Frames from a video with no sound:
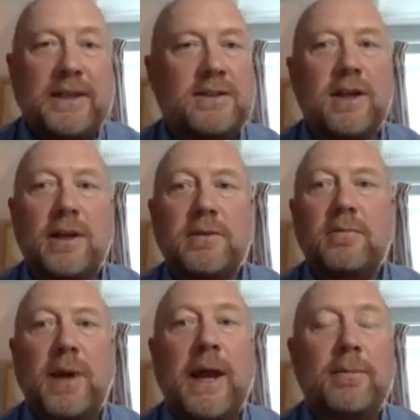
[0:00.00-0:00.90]
Best
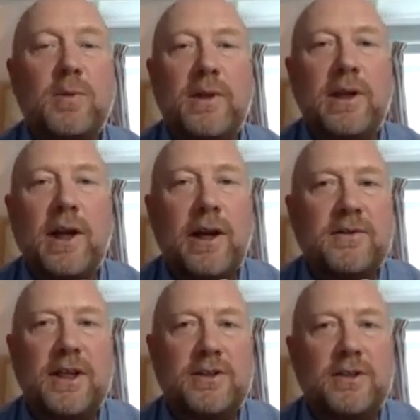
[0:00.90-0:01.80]
done perhaps with a
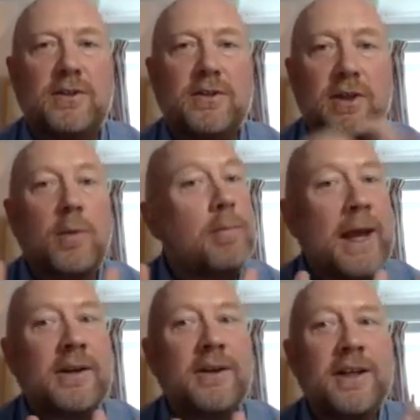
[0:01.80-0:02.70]
live session. So
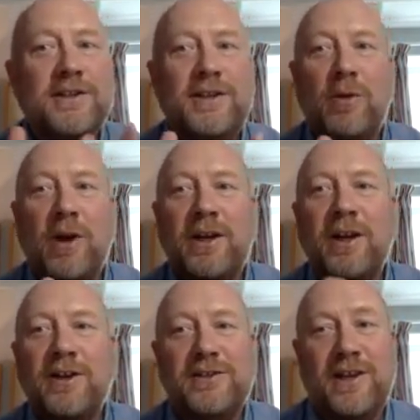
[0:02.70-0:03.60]
blend is the
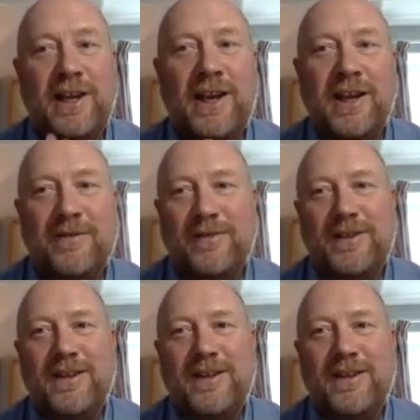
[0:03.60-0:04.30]
right answer, Leah.